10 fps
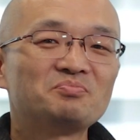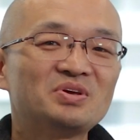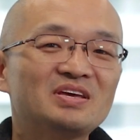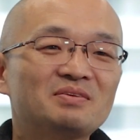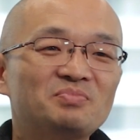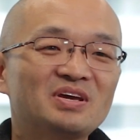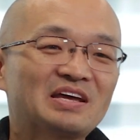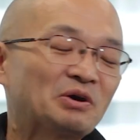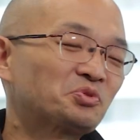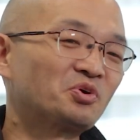being
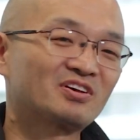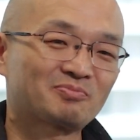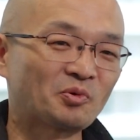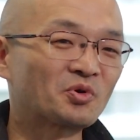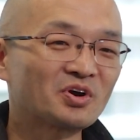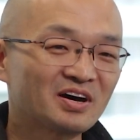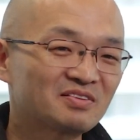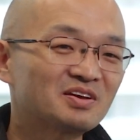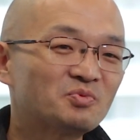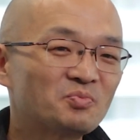an outdoor explorer, I
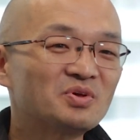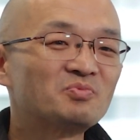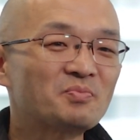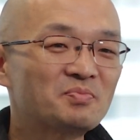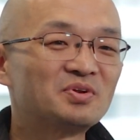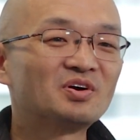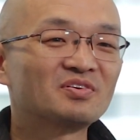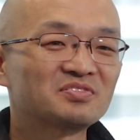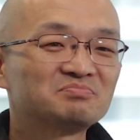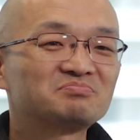think would be pretty
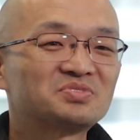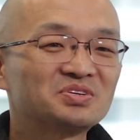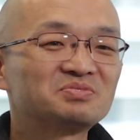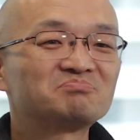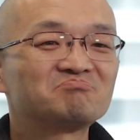awesome, right?